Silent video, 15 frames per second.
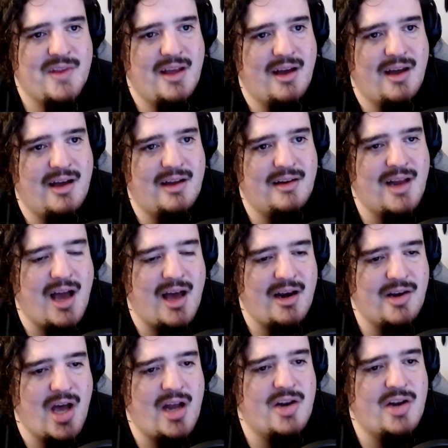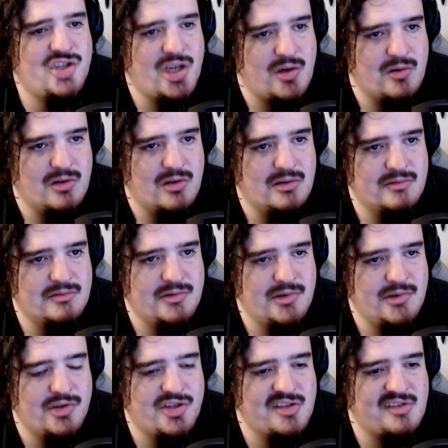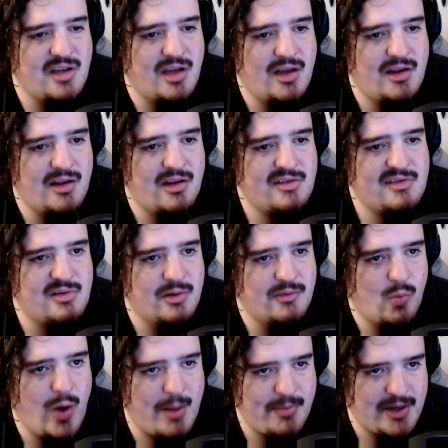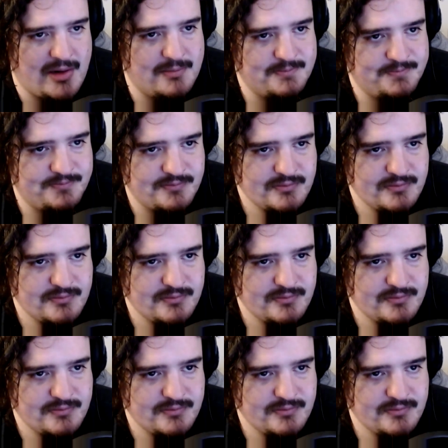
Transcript: not a general. You're just a sort of weapon,